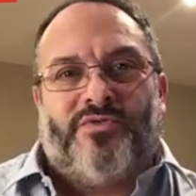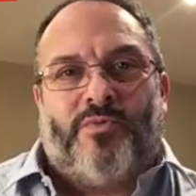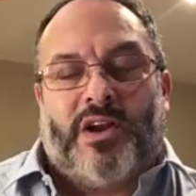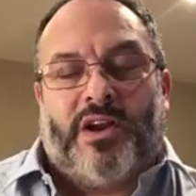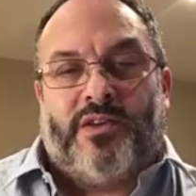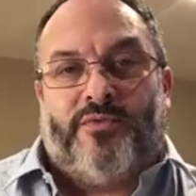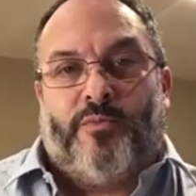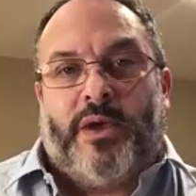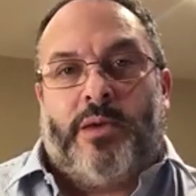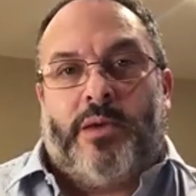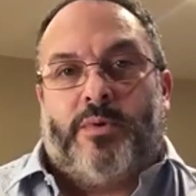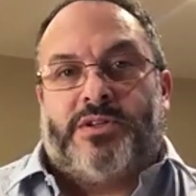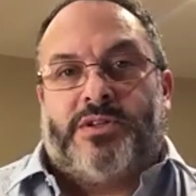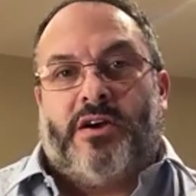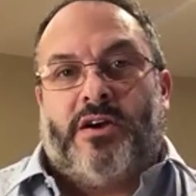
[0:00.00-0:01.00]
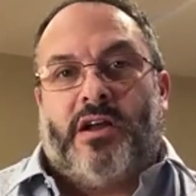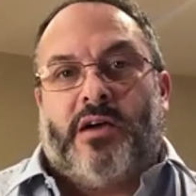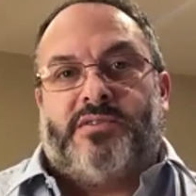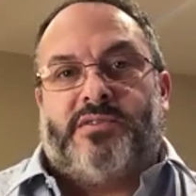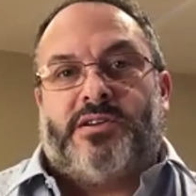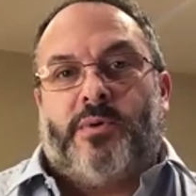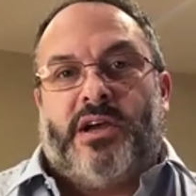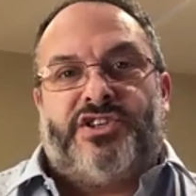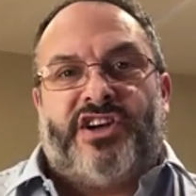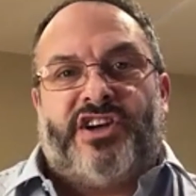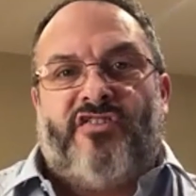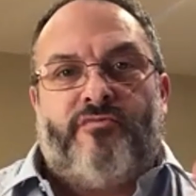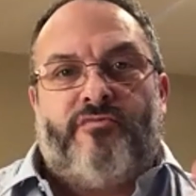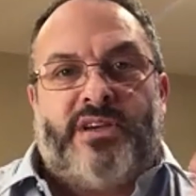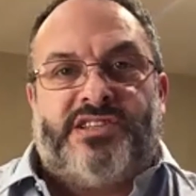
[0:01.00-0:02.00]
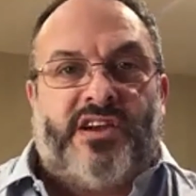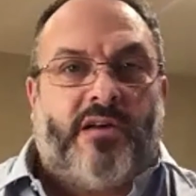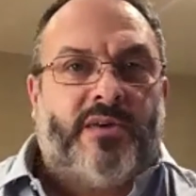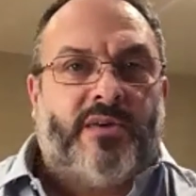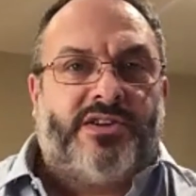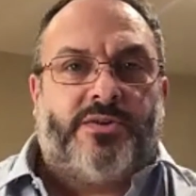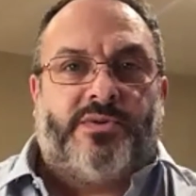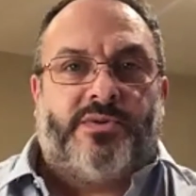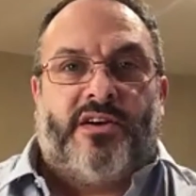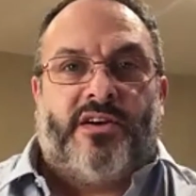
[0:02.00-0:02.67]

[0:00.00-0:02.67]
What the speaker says: wonderful people turn up. So we had Jeremy Summers, who was a